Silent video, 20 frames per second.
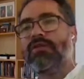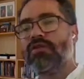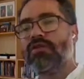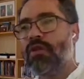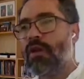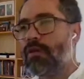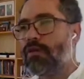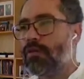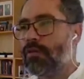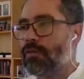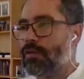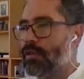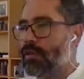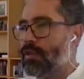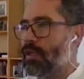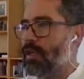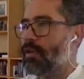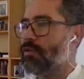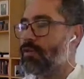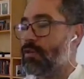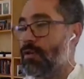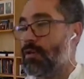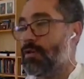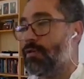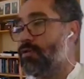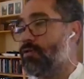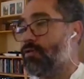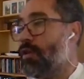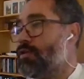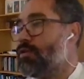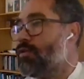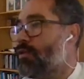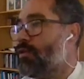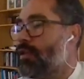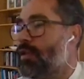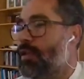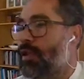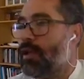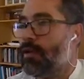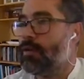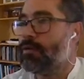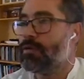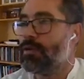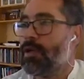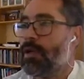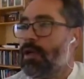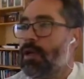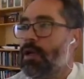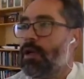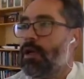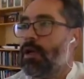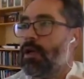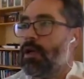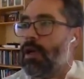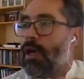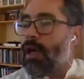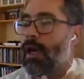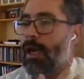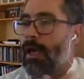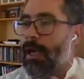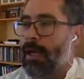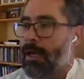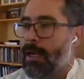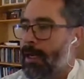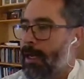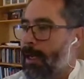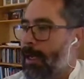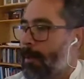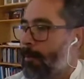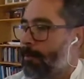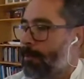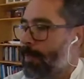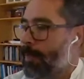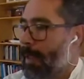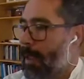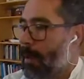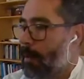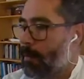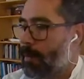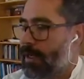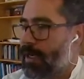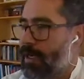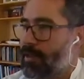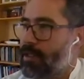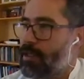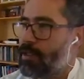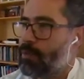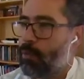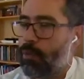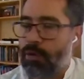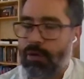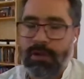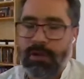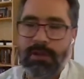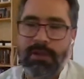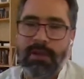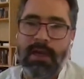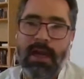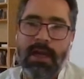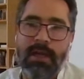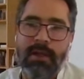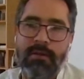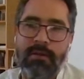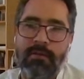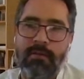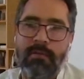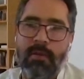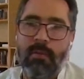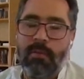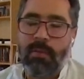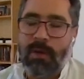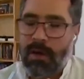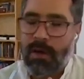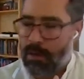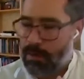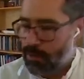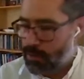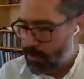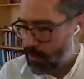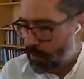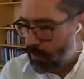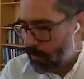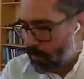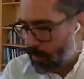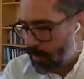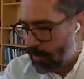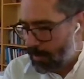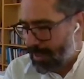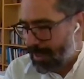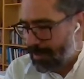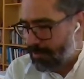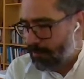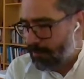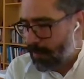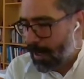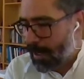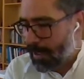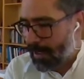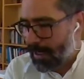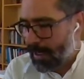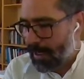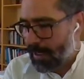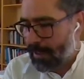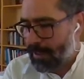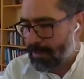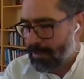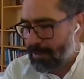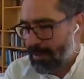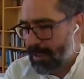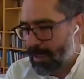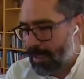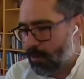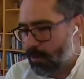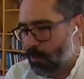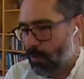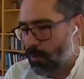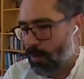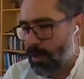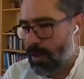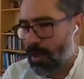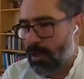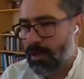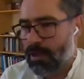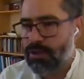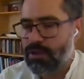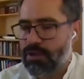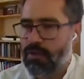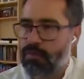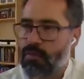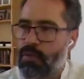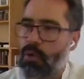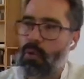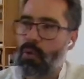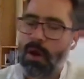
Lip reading: And but at this point, I remember something that Frank Gehry said in an interview once, and he said that